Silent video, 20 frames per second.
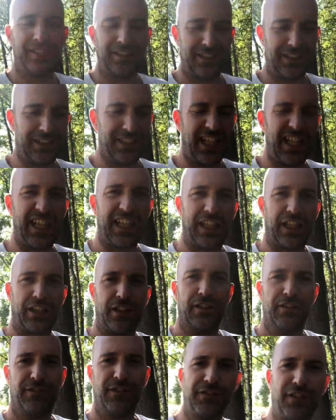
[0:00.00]
sink
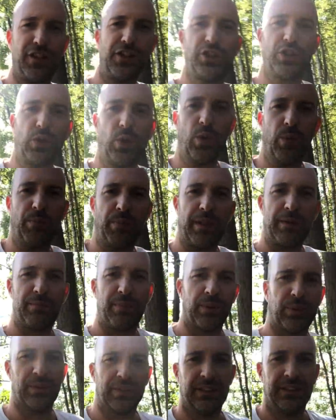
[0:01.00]
for very short
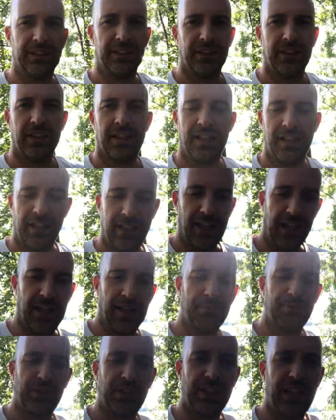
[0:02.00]
people.
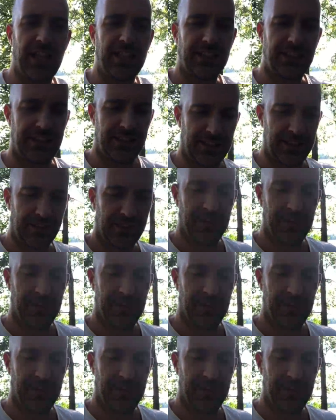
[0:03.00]
So that's